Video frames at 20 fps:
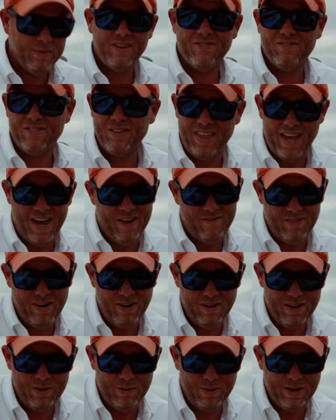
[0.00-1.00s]
for that
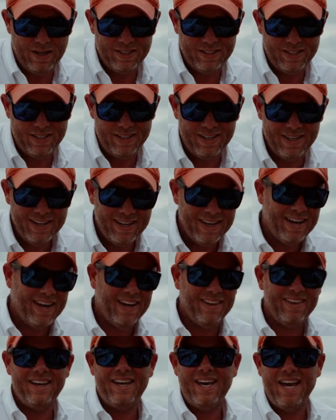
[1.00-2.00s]
very reason,
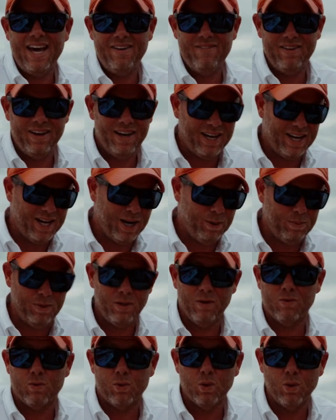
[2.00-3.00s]
I like having a
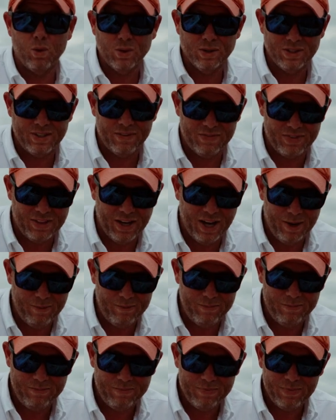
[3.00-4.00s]
couple of rules of
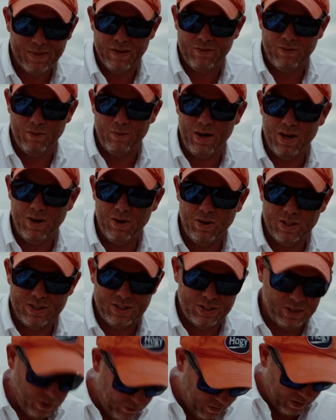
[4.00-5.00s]
thumb for my hooks.
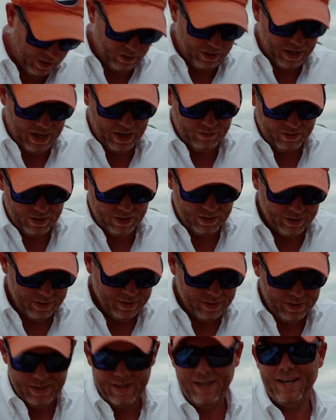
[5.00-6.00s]
So if I don't have a
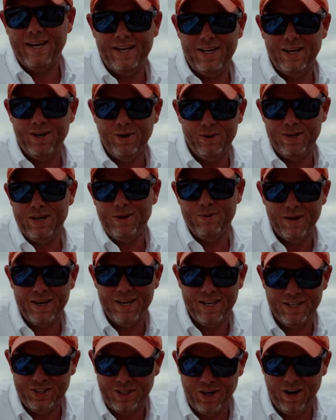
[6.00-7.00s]
handy Hoagie
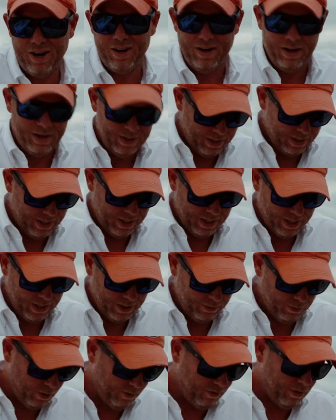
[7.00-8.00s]
rigging chart,
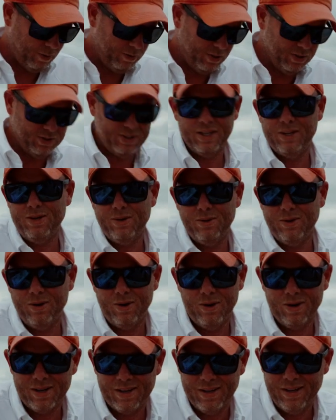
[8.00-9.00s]
or if I'm using a new
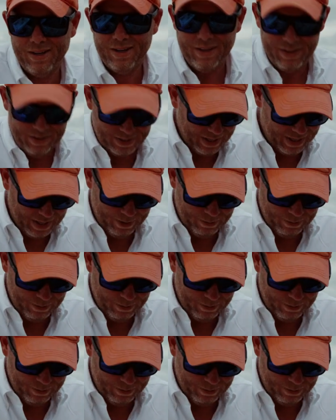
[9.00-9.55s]
hook that